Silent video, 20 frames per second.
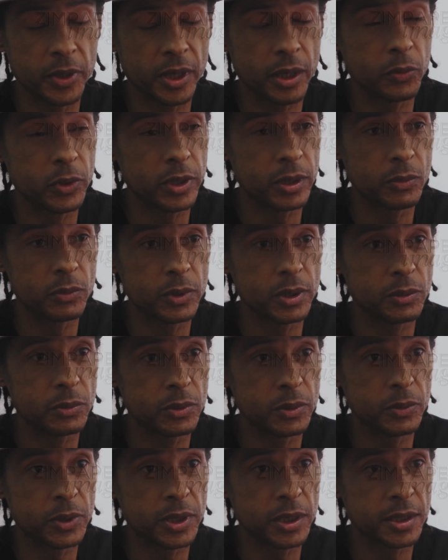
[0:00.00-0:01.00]
there,
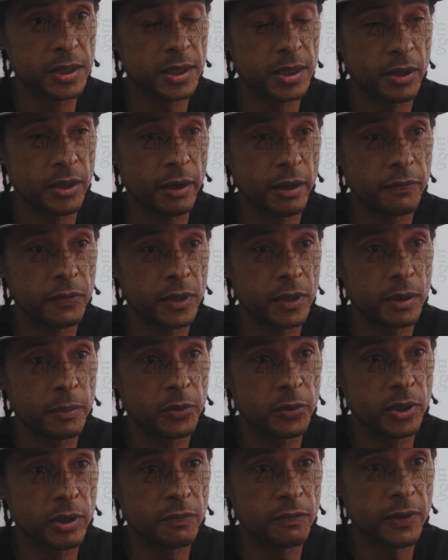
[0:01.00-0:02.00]
we hit South Africa
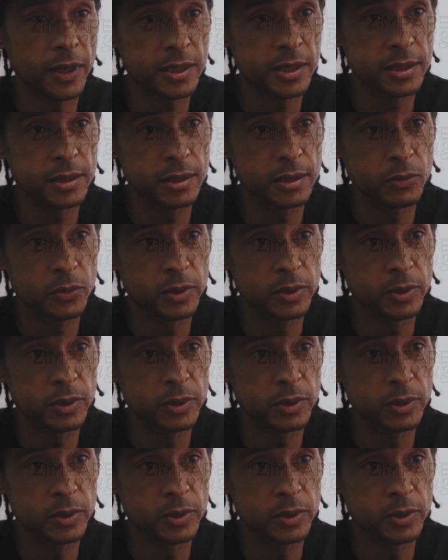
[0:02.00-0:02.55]
pretty fast.